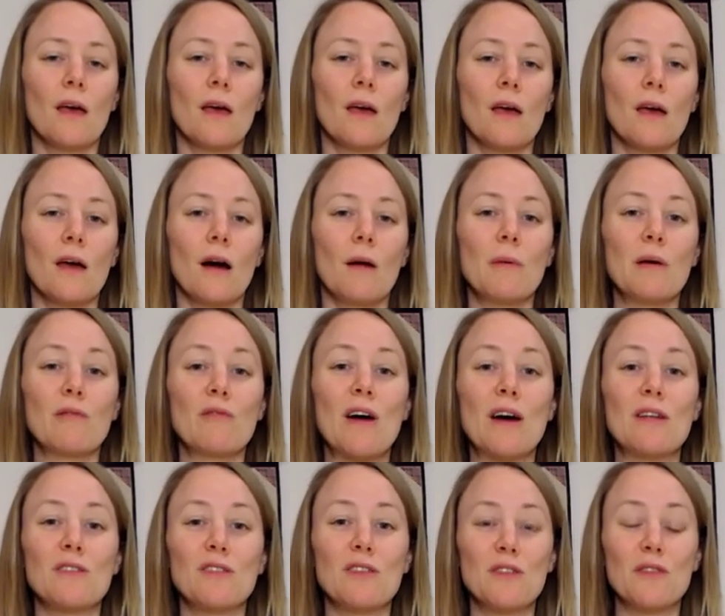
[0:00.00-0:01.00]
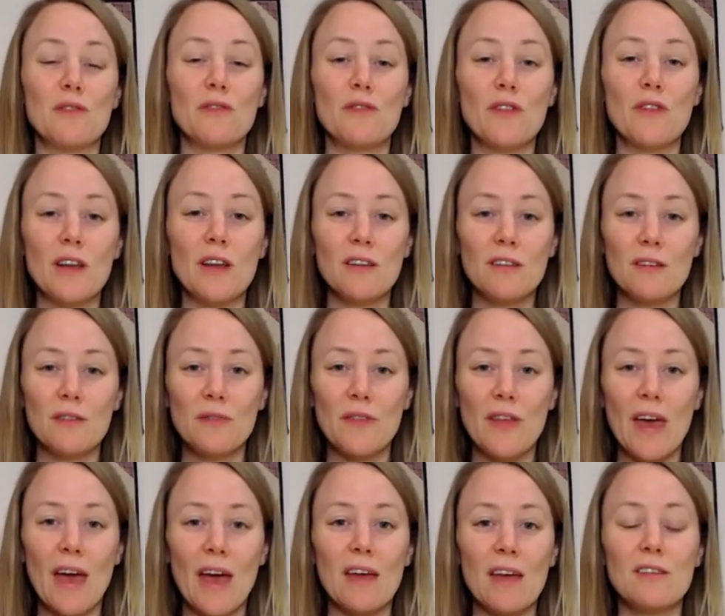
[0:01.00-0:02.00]
Coming round to the front of the
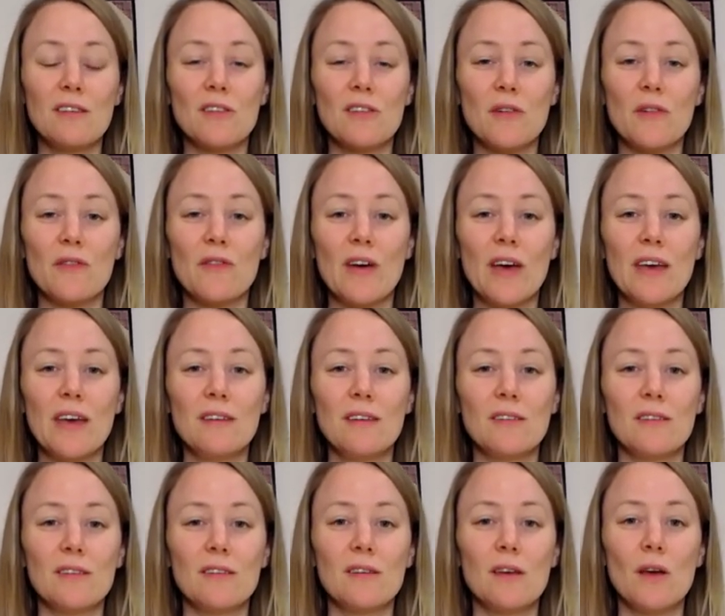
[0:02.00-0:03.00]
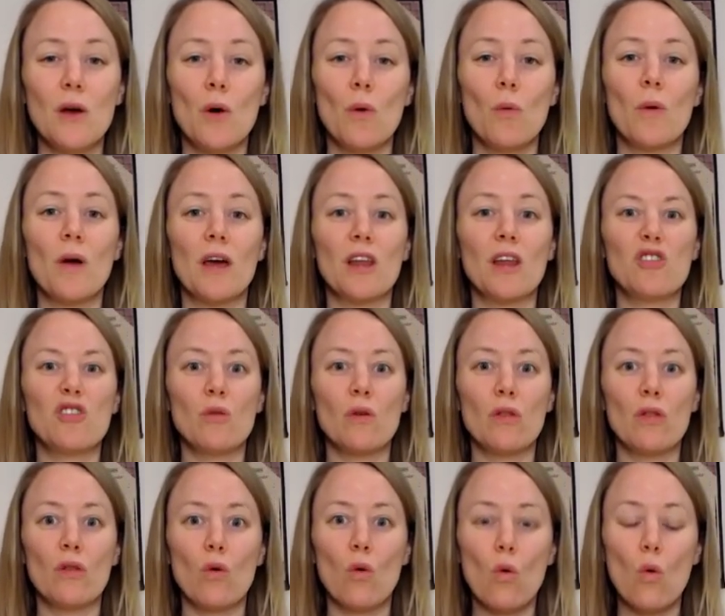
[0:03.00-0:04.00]
head, to the face, we're going to do
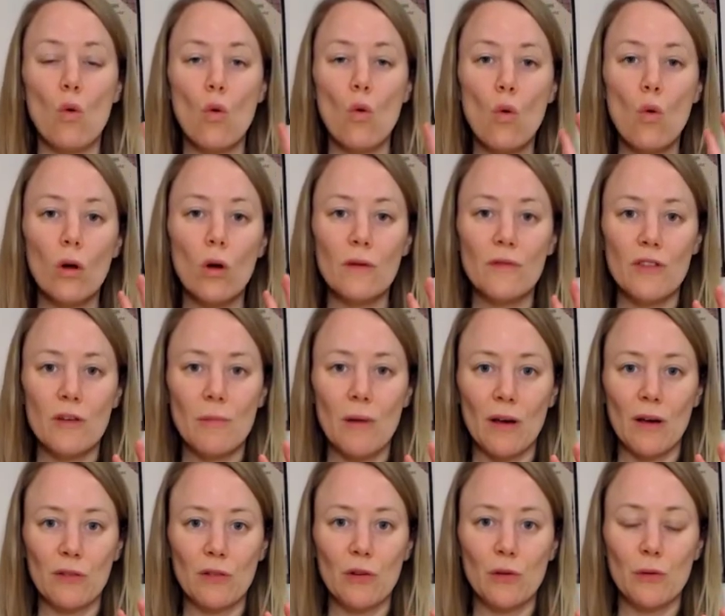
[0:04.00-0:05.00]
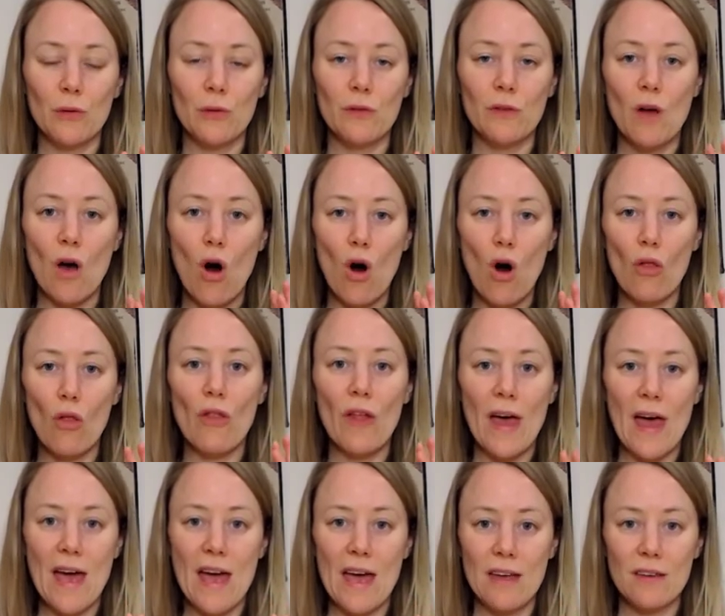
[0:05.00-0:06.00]
all of the muscles on the
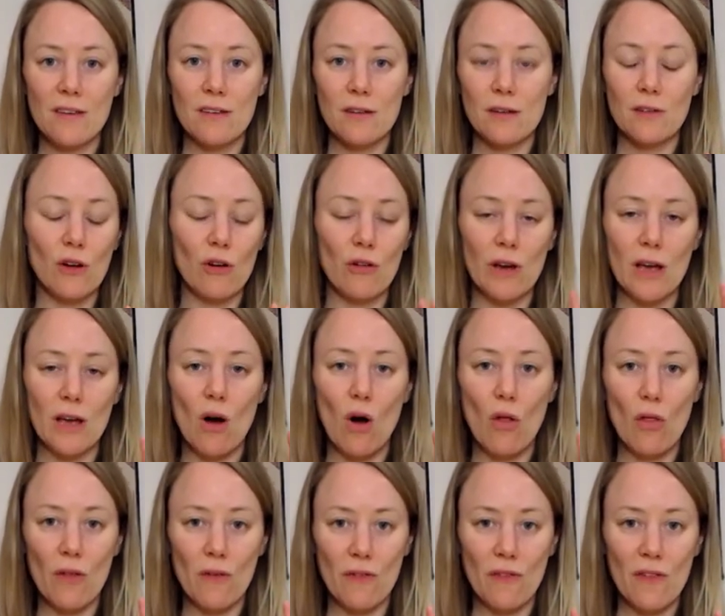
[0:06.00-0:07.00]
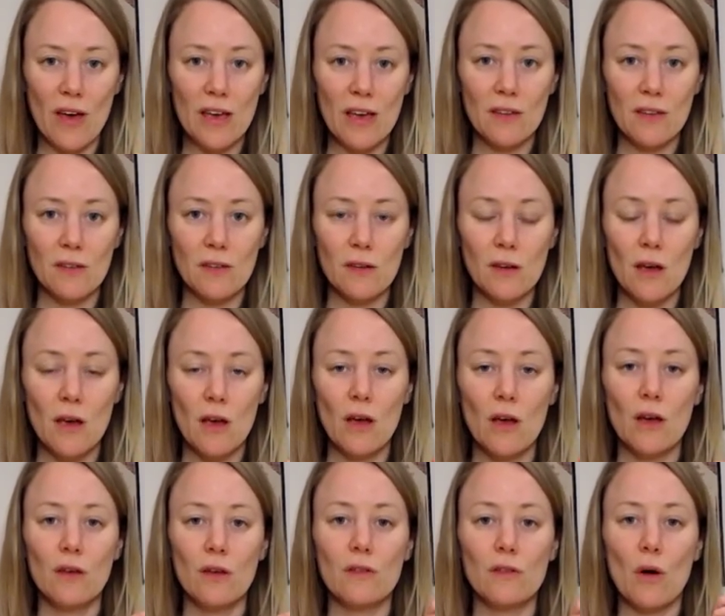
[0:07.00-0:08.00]
head, on the face.
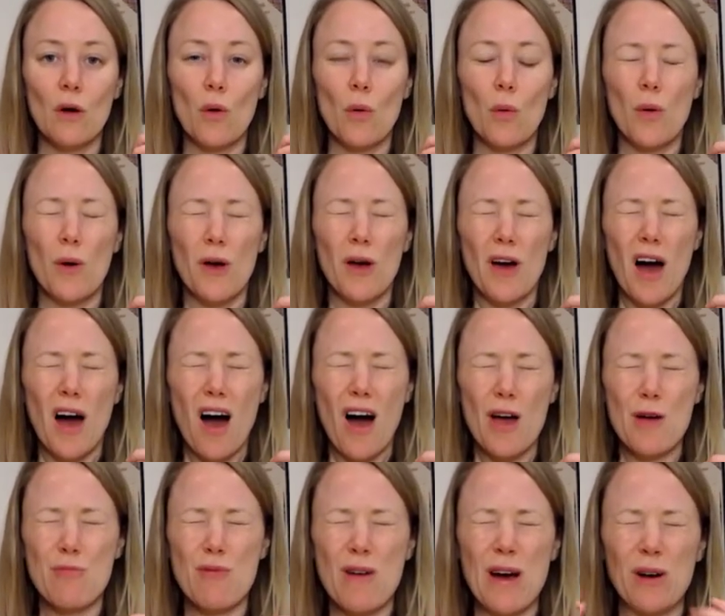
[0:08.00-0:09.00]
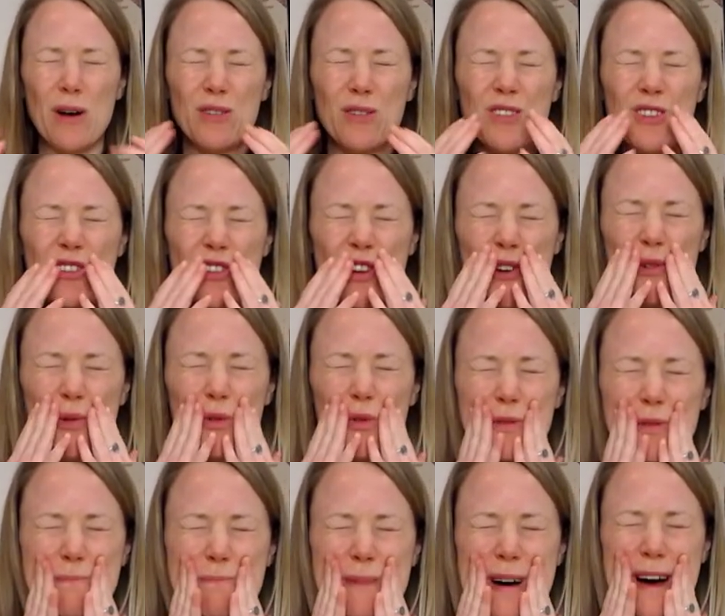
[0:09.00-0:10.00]
So eyebrows, nose,
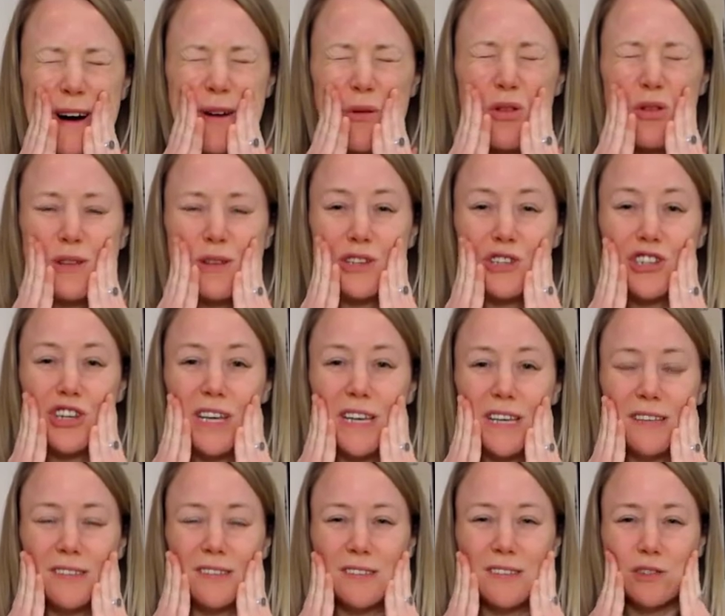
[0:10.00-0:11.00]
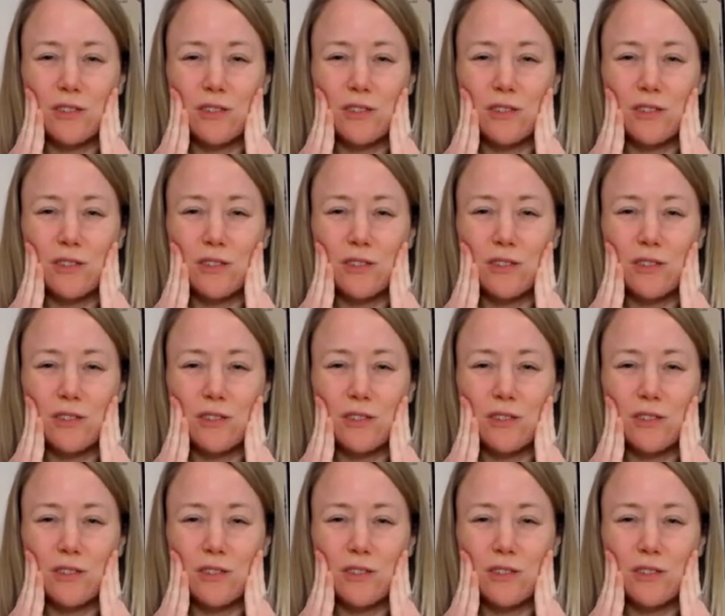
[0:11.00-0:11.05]
mouth, cheeks,